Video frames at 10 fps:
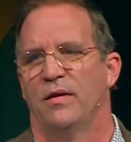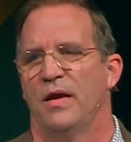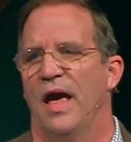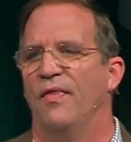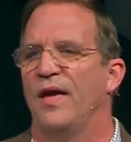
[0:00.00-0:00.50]

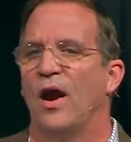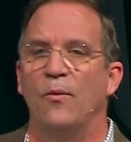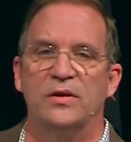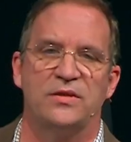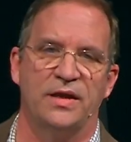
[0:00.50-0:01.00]
And there
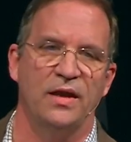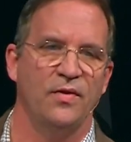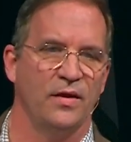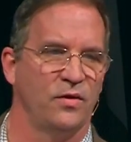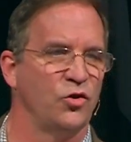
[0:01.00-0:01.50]
we see
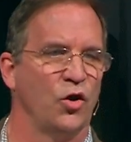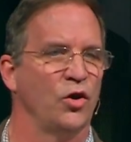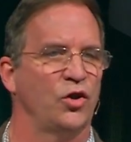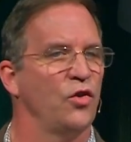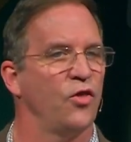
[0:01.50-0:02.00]
that the
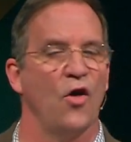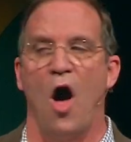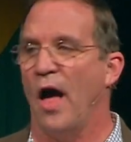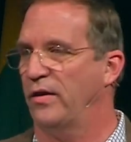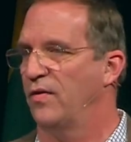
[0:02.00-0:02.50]
church
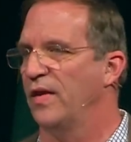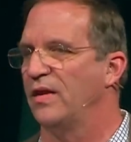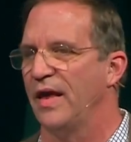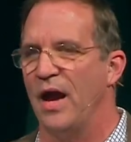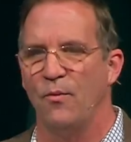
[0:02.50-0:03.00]
thought that
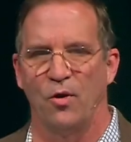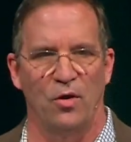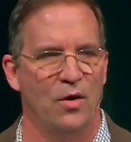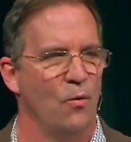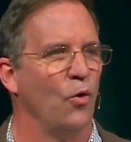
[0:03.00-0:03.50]
they
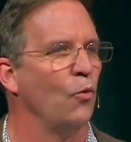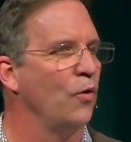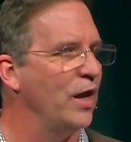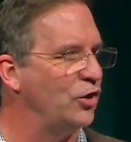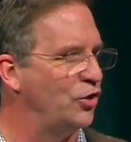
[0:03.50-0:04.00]
were
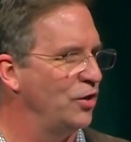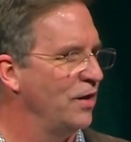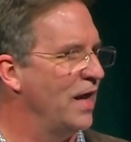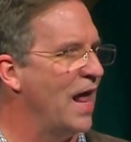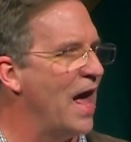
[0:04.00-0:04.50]
rich
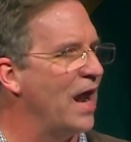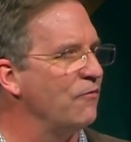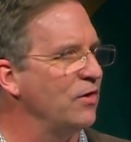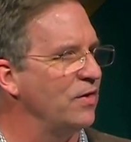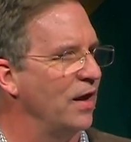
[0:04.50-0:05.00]
and had
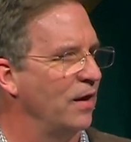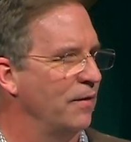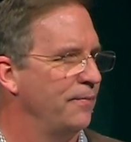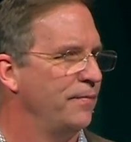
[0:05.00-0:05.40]
everything.